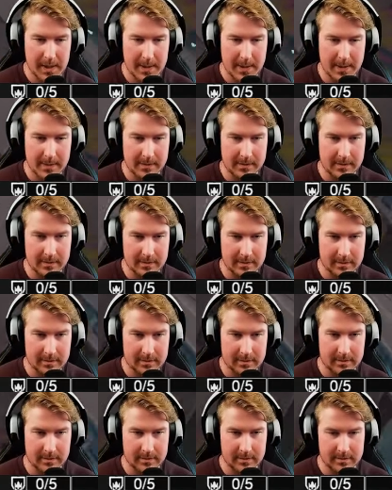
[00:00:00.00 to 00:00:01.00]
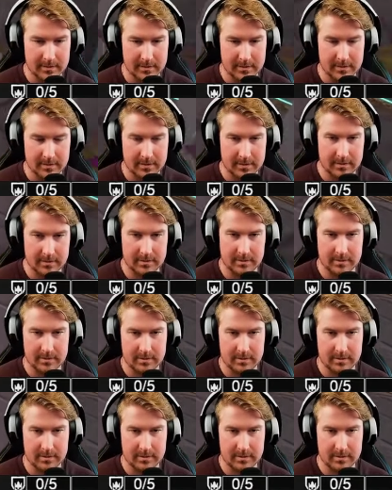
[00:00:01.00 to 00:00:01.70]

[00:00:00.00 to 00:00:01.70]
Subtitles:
(no one is talking)